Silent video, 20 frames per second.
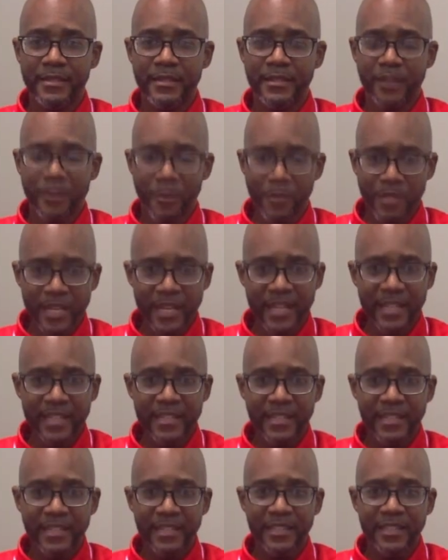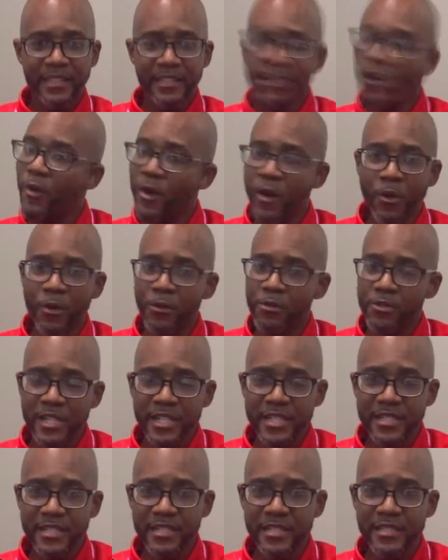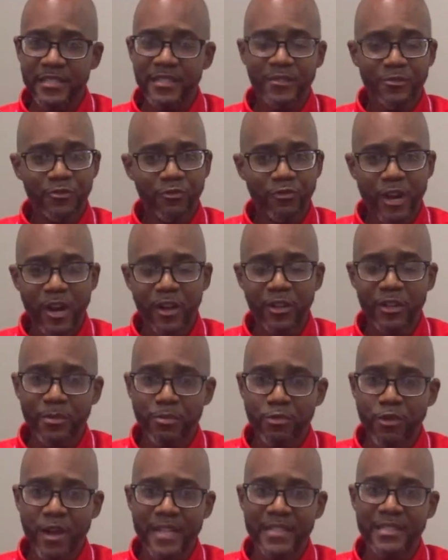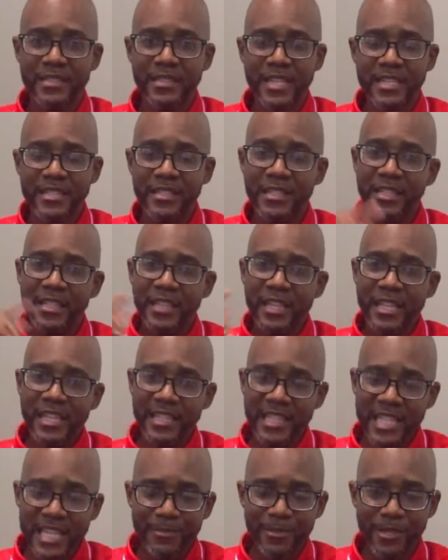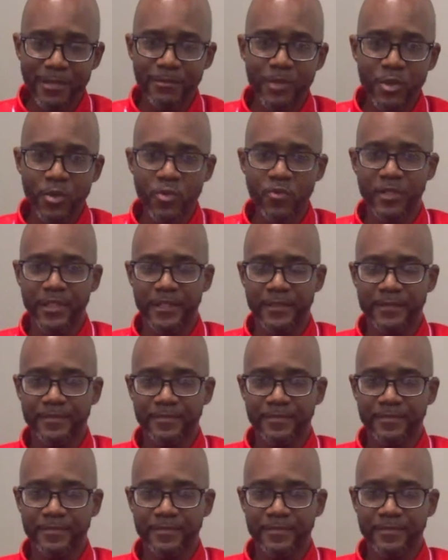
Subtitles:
Okay? Don't hold grudges. Follow the process and keep it moving.